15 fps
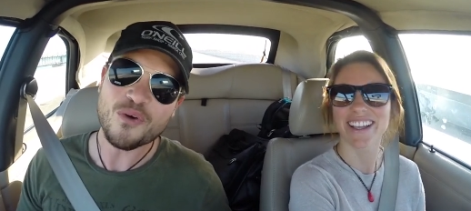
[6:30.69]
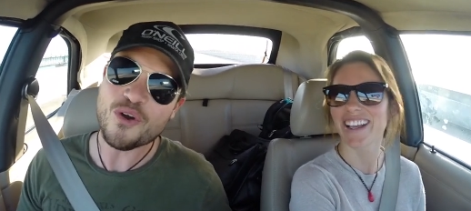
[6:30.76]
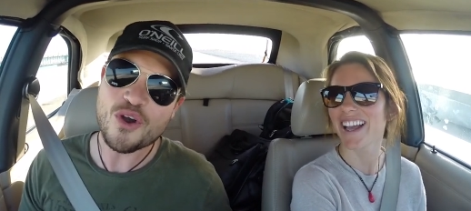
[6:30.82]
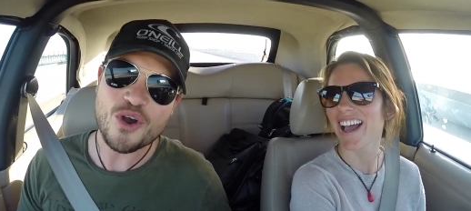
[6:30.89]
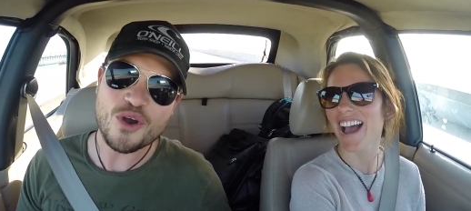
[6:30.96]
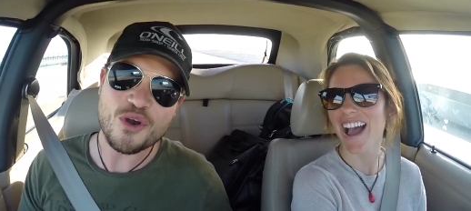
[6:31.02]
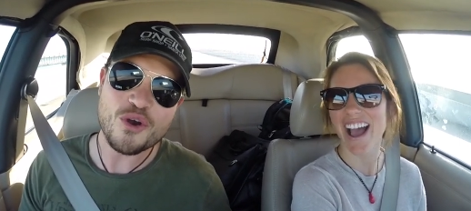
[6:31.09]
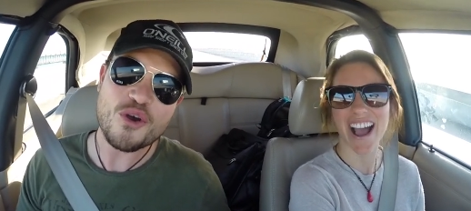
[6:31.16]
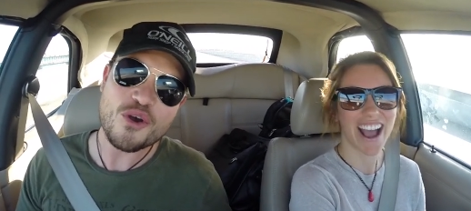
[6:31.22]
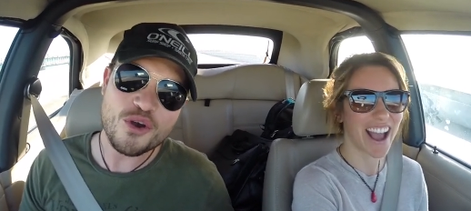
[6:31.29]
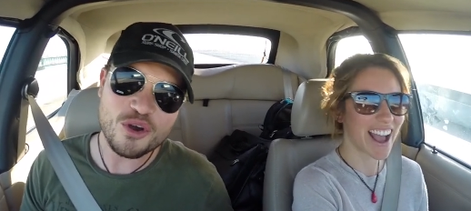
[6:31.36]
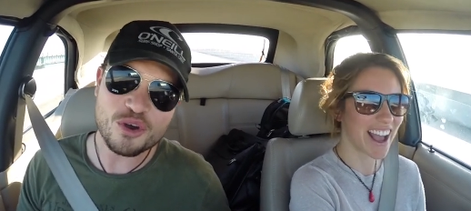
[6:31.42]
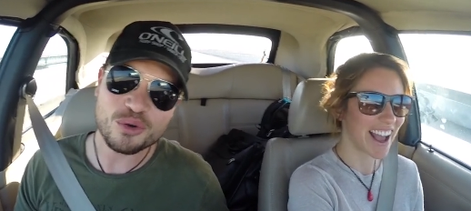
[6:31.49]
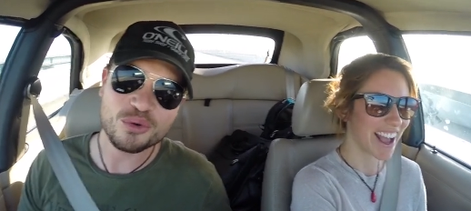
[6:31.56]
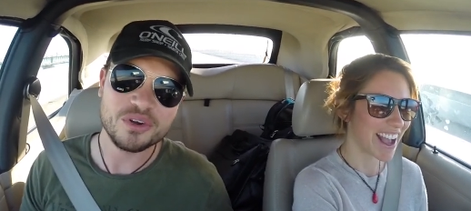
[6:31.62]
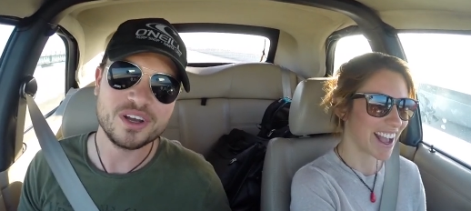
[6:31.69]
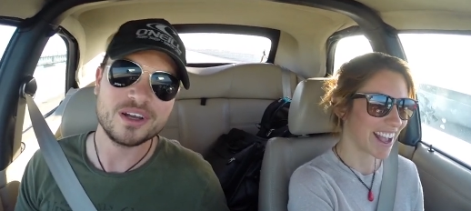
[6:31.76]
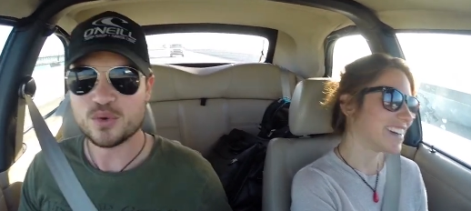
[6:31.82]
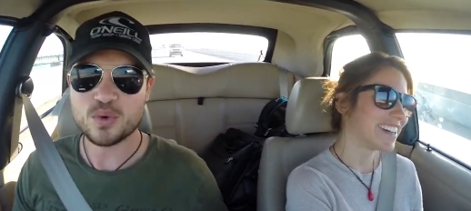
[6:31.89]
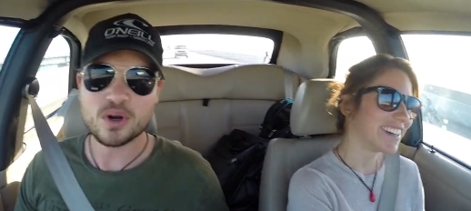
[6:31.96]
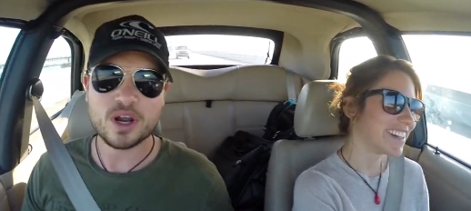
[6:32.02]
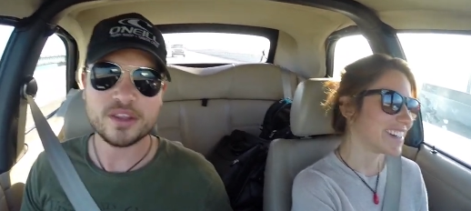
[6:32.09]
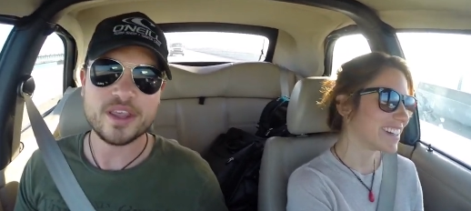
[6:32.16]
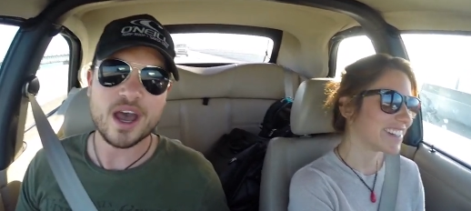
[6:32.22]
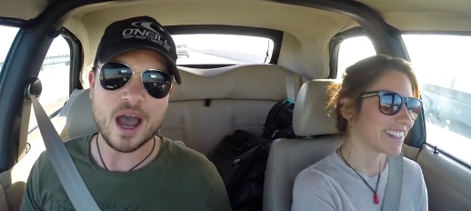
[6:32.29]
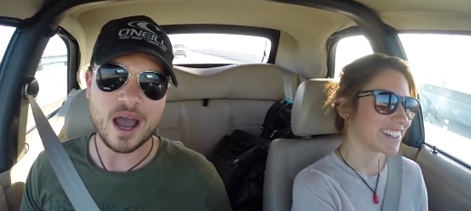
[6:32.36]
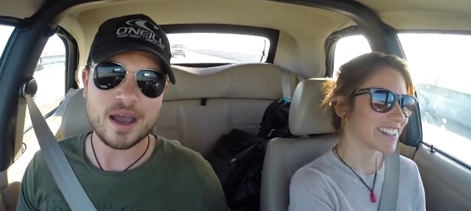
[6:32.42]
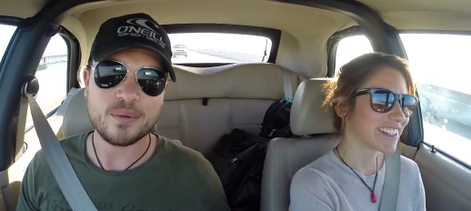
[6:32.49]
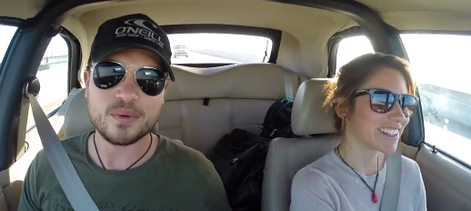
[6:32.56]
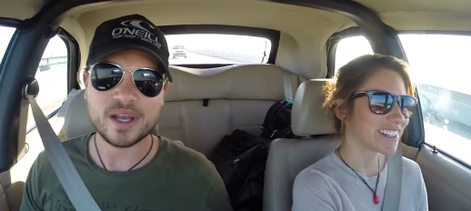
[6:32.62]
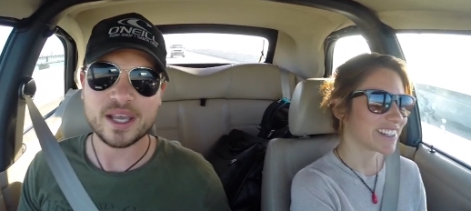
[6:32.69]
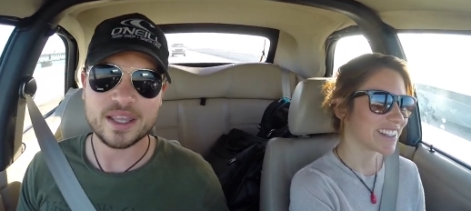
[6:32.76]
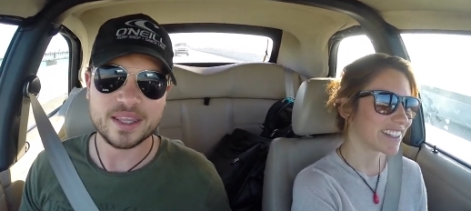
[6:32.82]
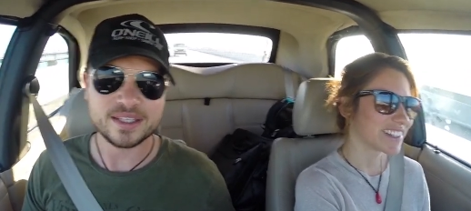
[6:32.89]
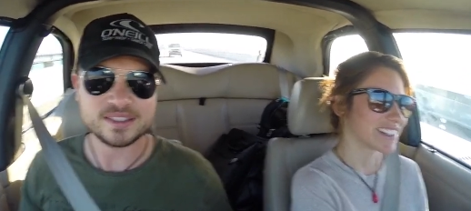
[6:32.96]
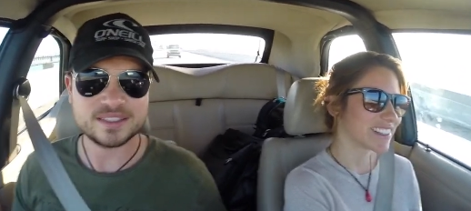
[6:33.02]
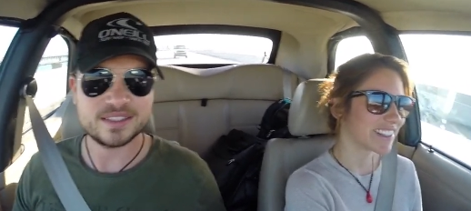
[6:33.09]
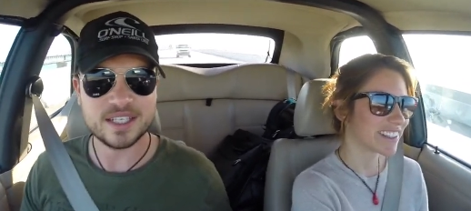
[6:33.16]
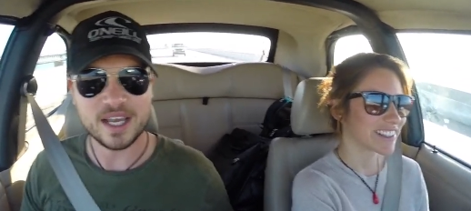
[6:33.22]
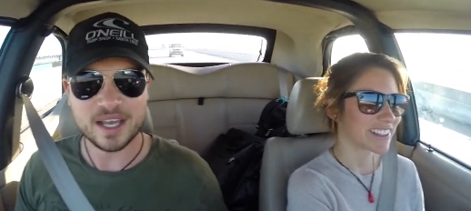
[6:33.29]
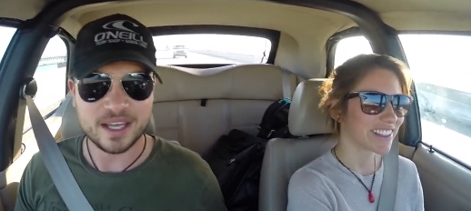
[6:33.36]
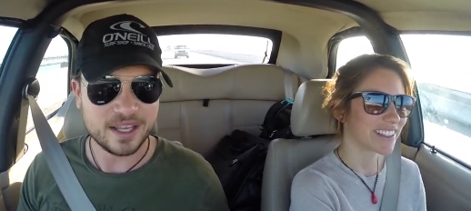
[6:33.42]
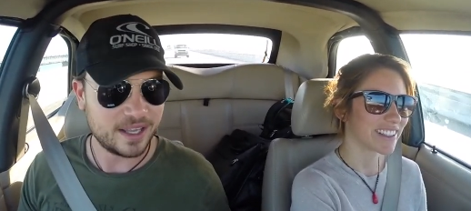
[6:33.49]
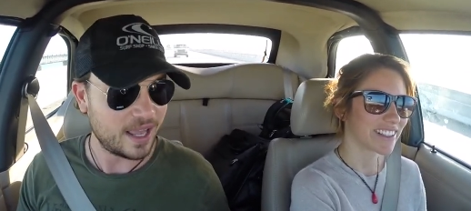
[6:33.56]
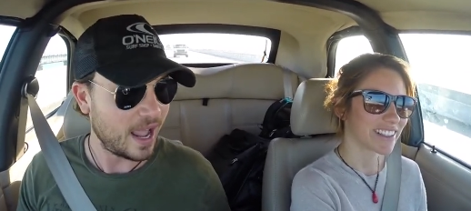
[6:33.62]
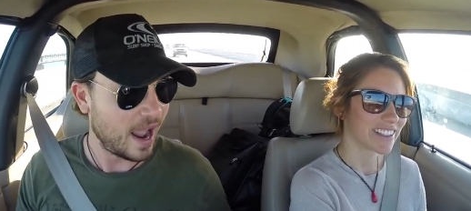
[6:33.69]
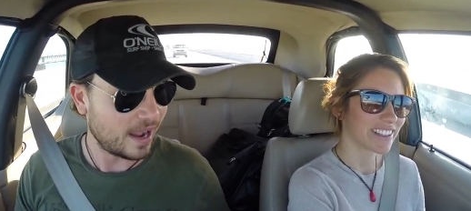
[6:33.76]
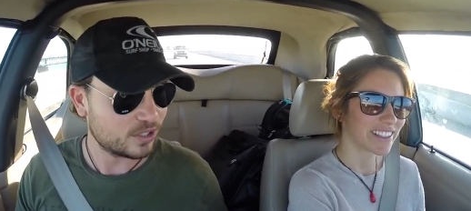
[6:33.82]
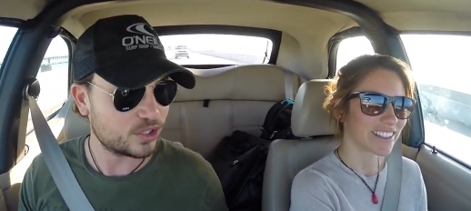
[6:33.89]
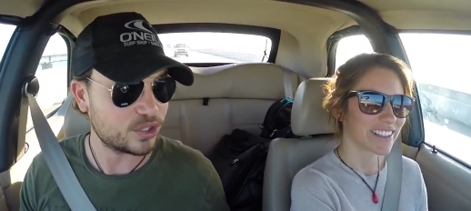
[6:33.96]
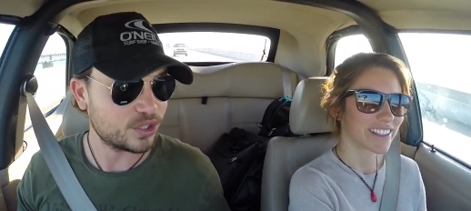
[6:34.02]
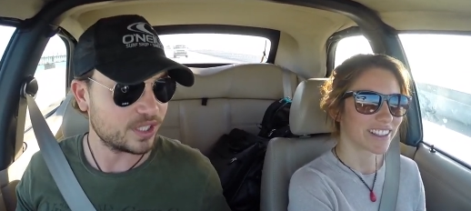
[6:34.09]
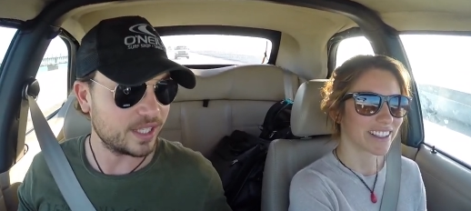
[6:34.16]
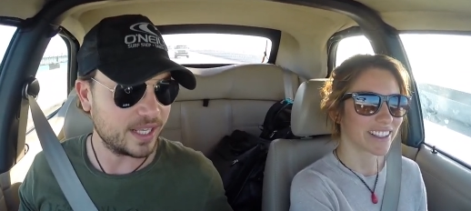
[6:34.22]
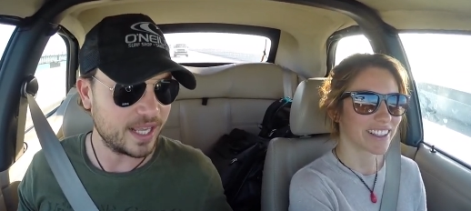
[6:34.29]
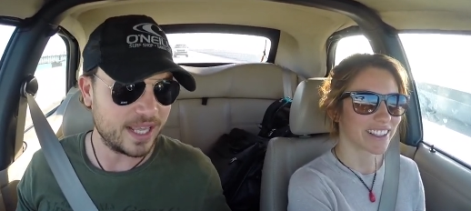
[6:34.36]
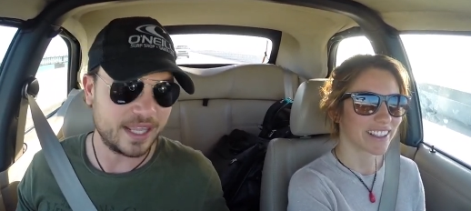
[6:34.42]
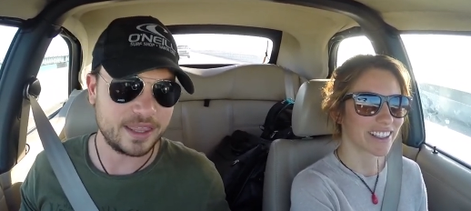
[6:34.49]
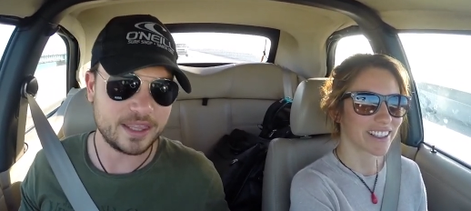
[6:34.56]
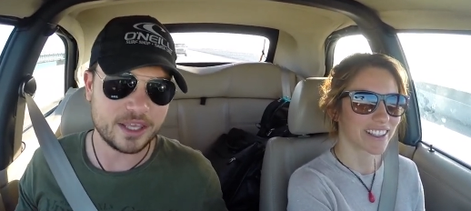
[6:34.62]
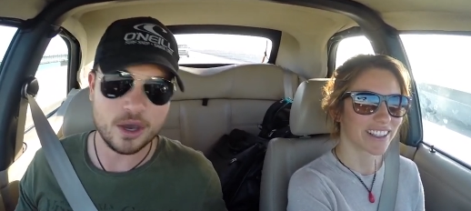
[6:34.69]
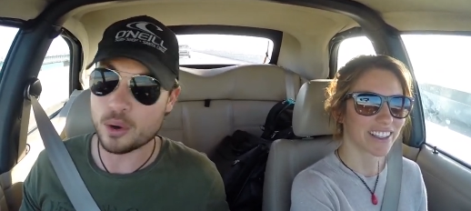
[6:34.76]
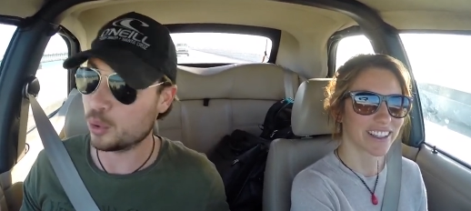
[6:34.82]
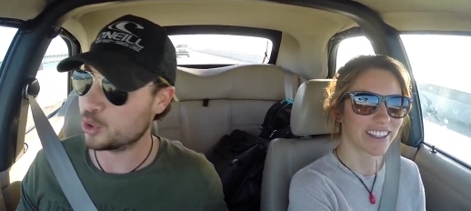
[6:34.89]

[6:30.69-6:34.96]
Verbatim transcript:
Speaker 1: Woo! So we're on the highway that's uh, actually in the